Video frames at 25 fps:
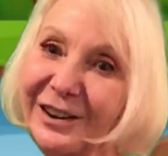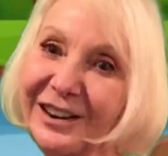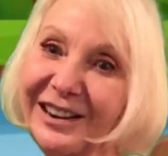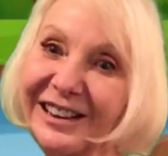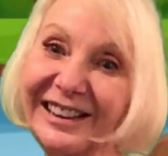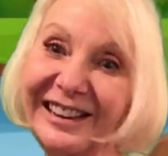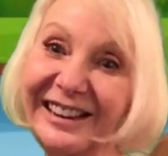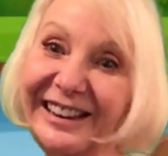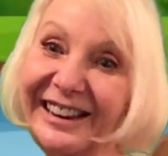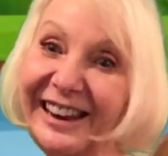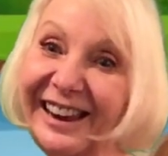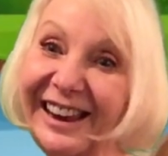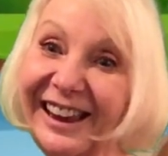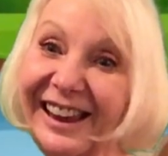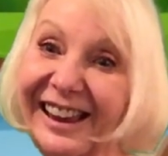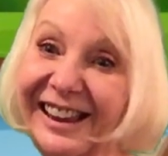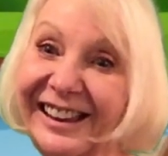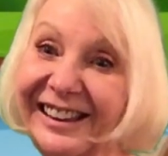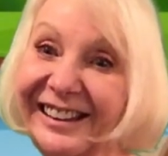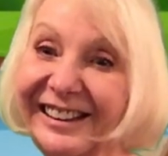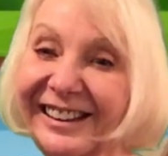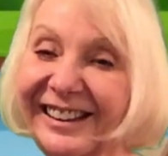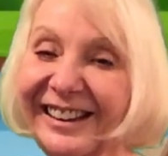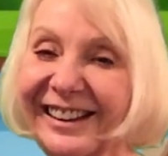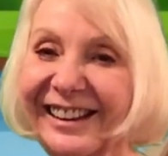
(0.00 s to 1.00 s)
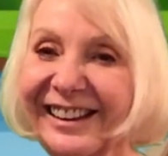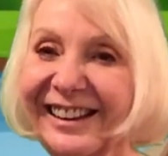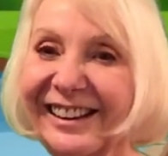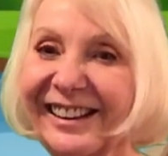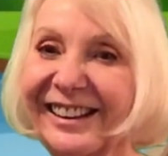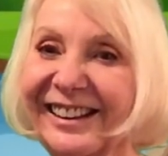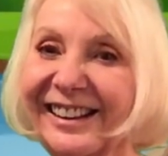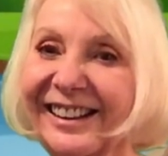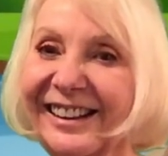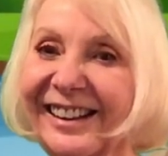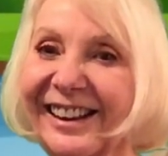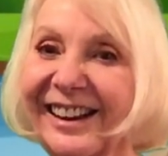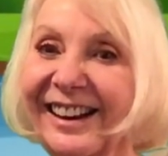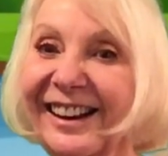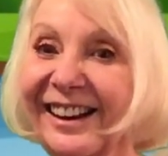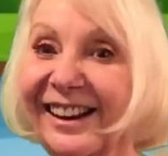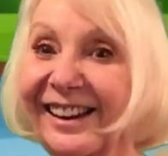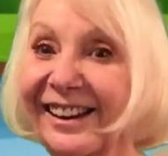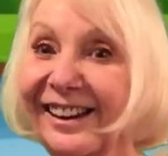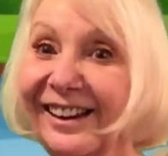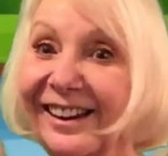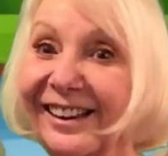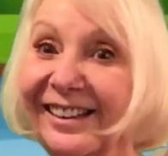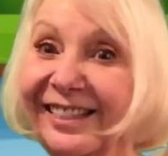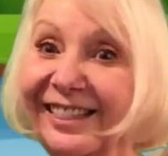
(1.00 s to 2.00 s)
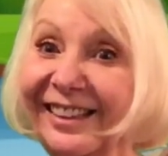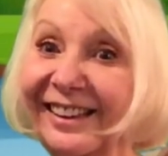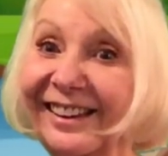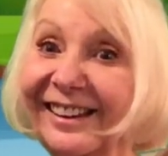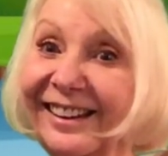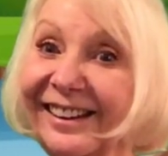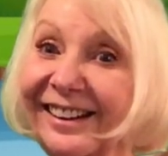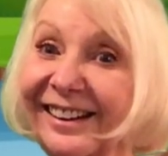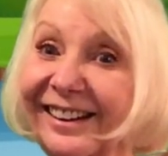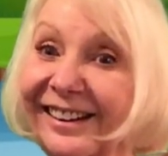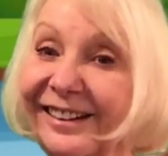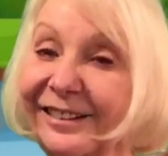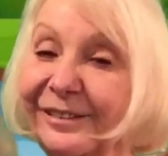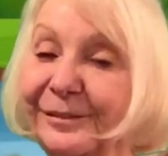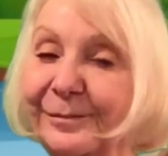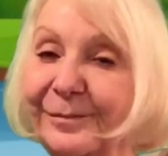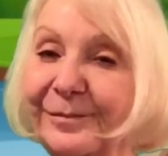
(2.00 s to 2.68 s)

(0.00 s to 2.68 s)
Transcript: again. Hi out there.